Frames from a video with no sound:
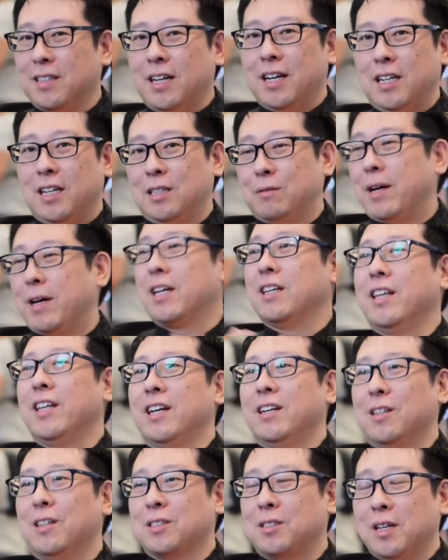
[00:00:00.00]
and
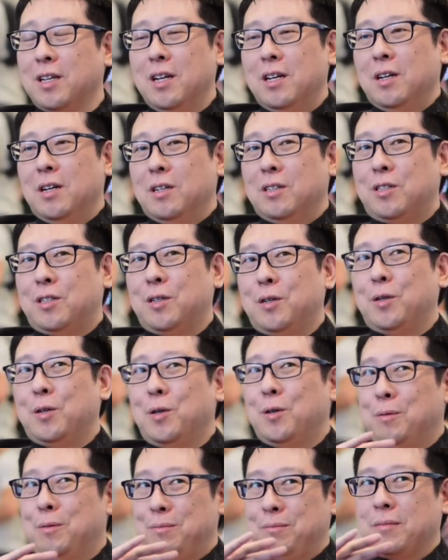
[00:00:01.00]
regulators
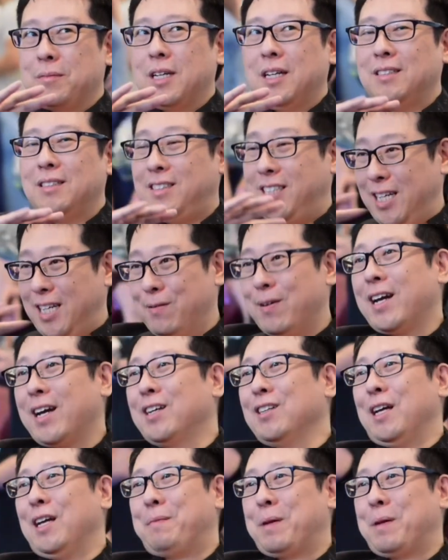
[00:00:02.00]
to deregulate